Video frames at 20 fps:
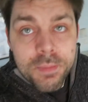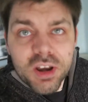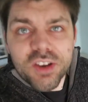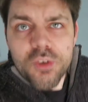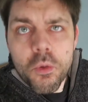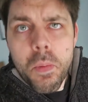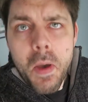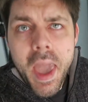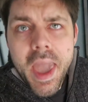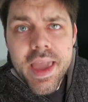bit of
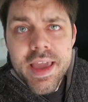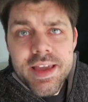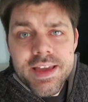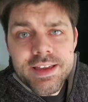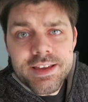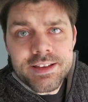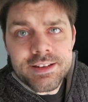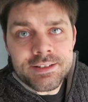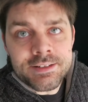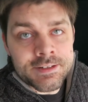a
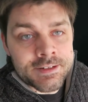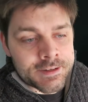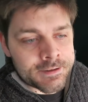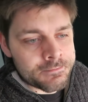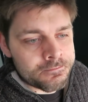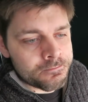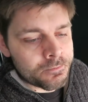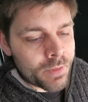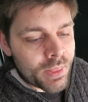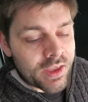pain.
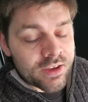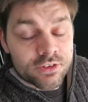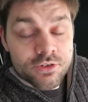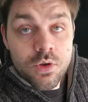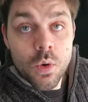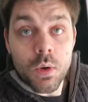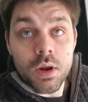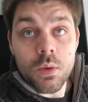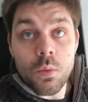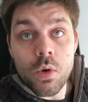It's
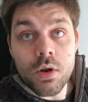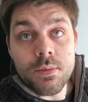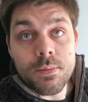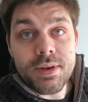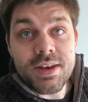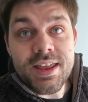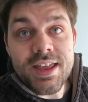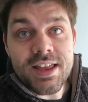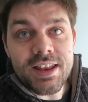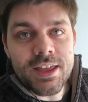not what I want to
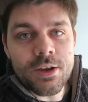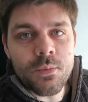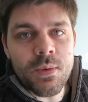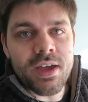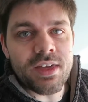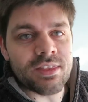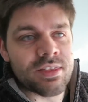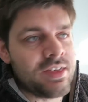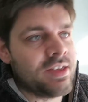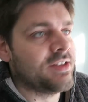be dealing
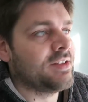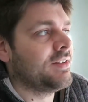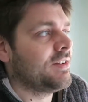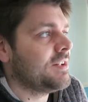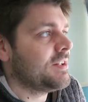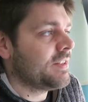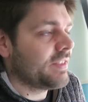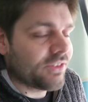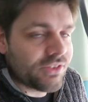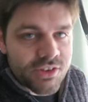with.
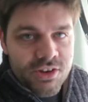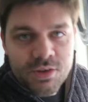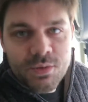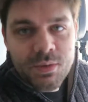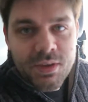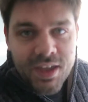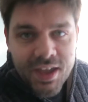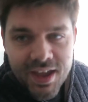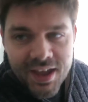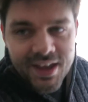It's a new
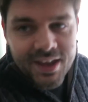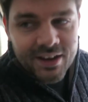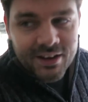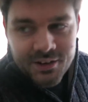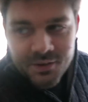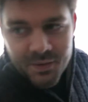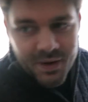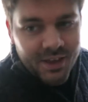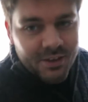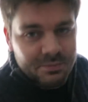year.
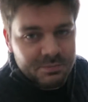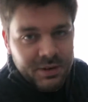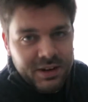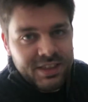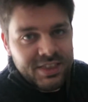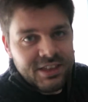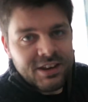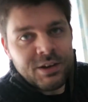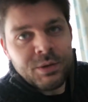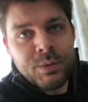No one has money
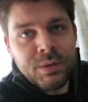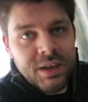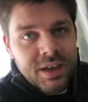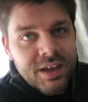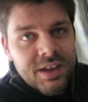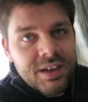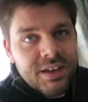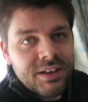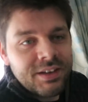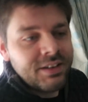in the new
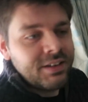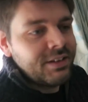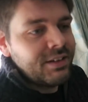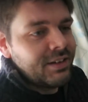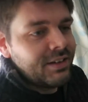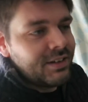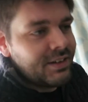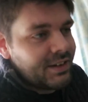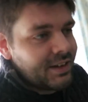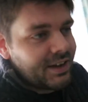year.
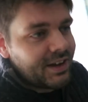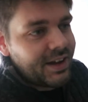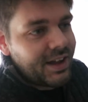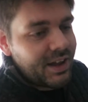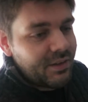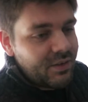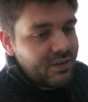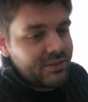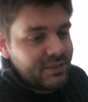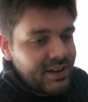I
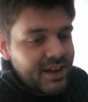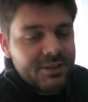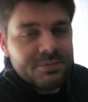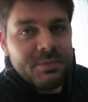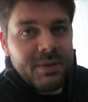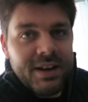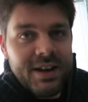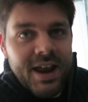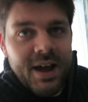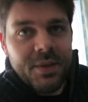have even less
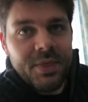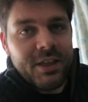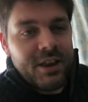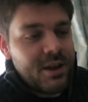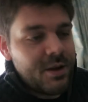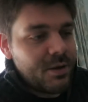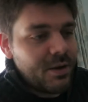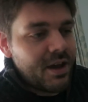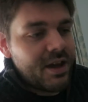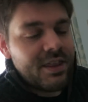money now in the
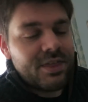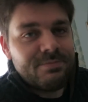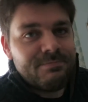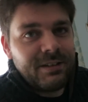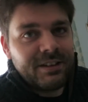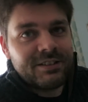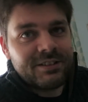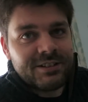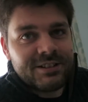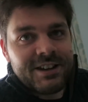new year,
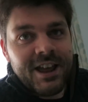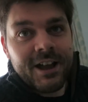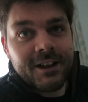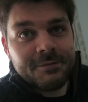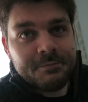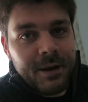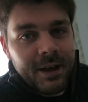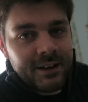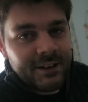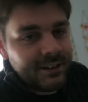Mr.
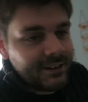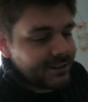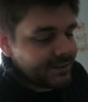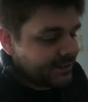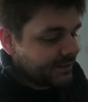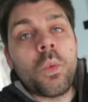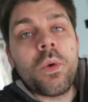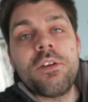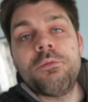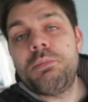Tagsman.
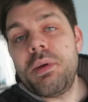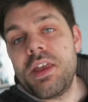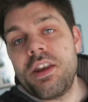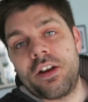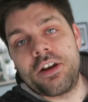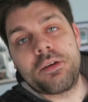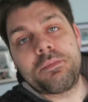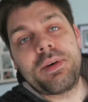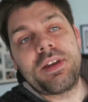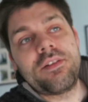We've been
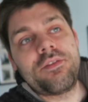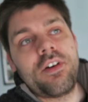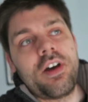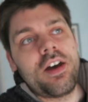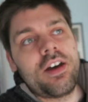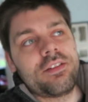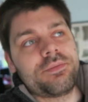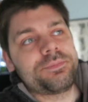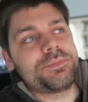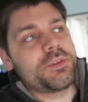on a bit of
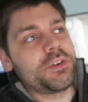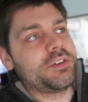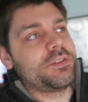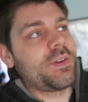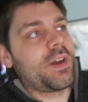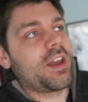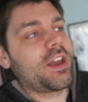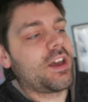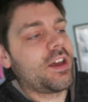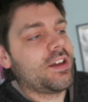a sort of
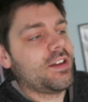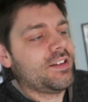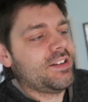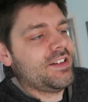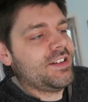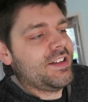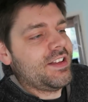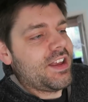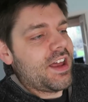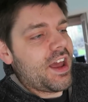like a
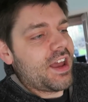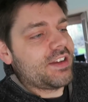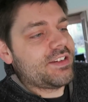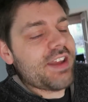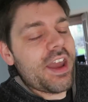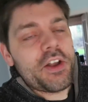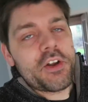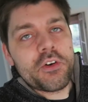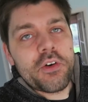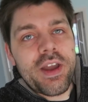
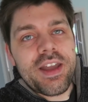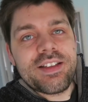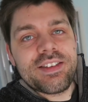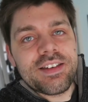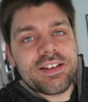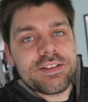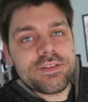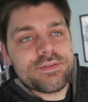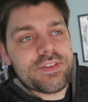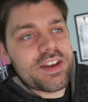
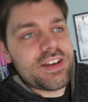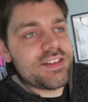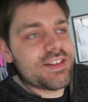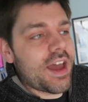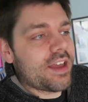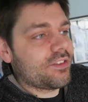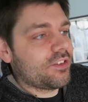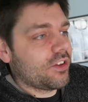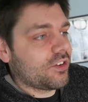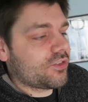decorating
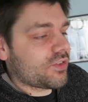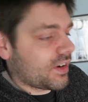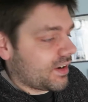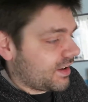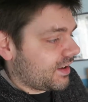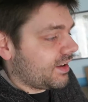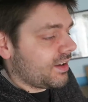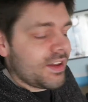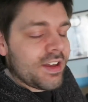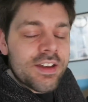vendetta,
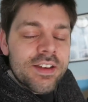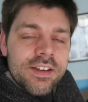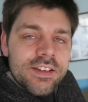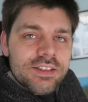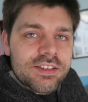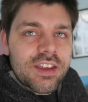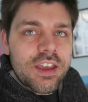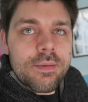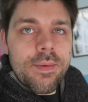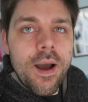trying to
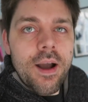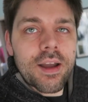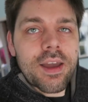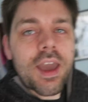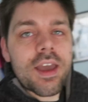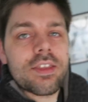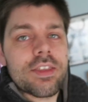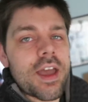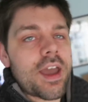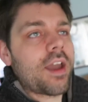see about
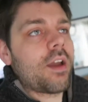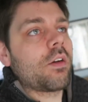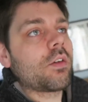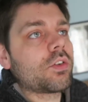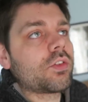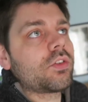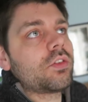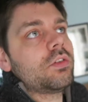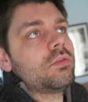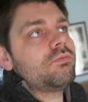getting the
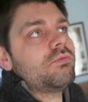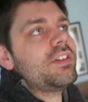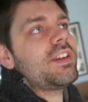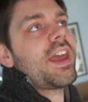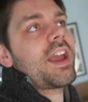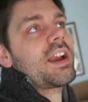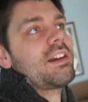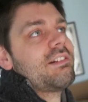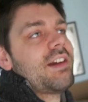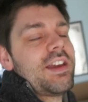house
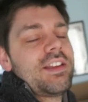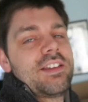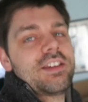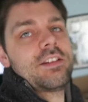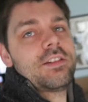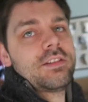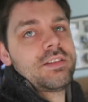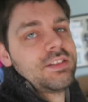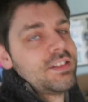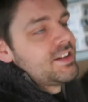redecorated
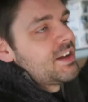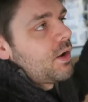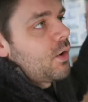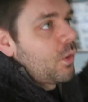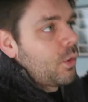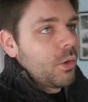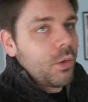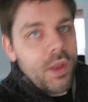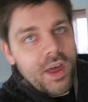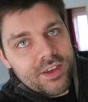and
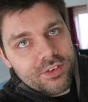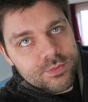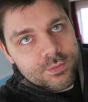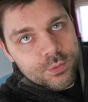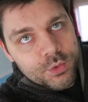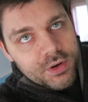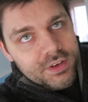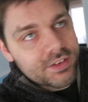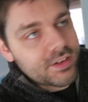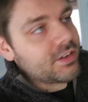all nice and
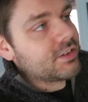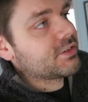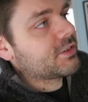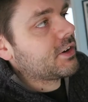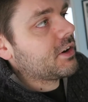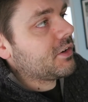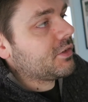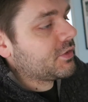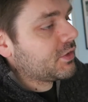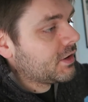pretty and
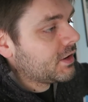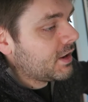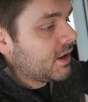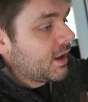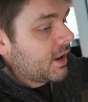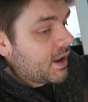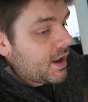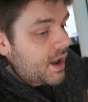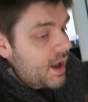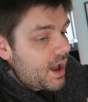stuff.
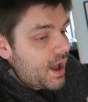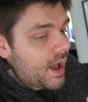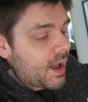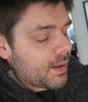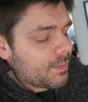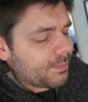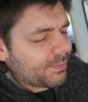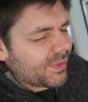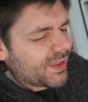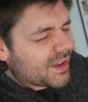
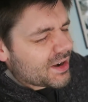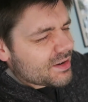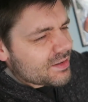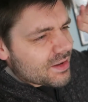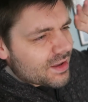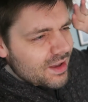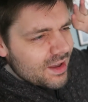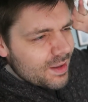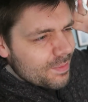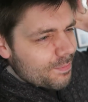And
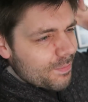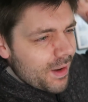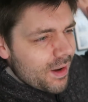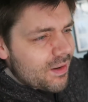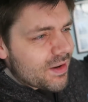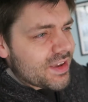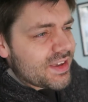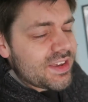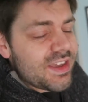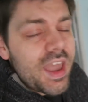
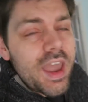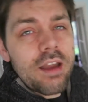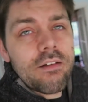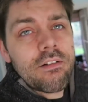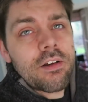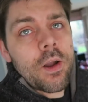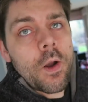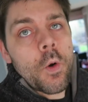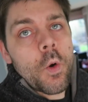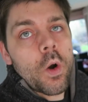about a year
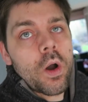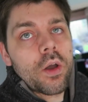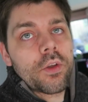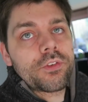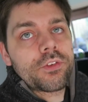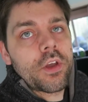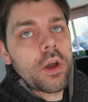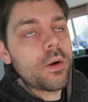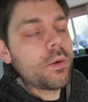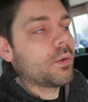ago or
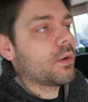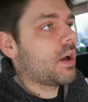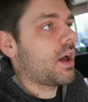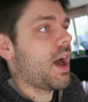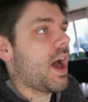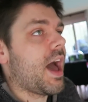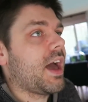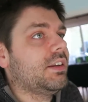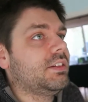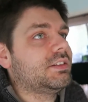so,
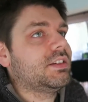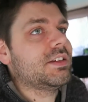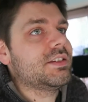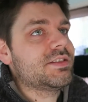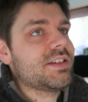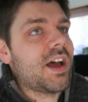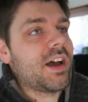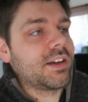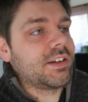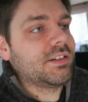I
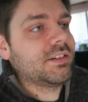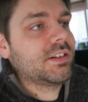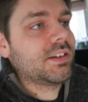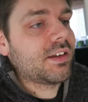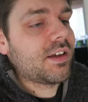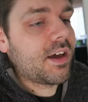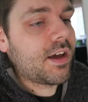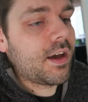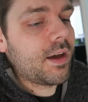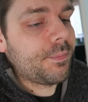designed
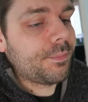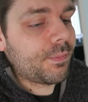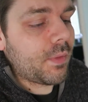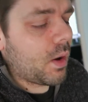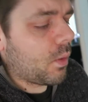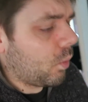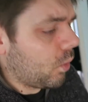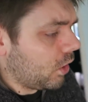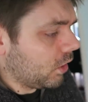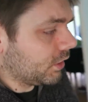
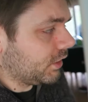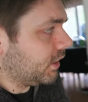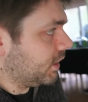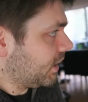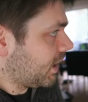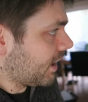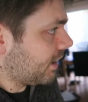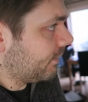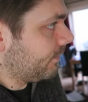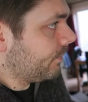a wall
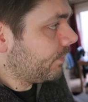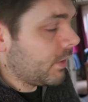unit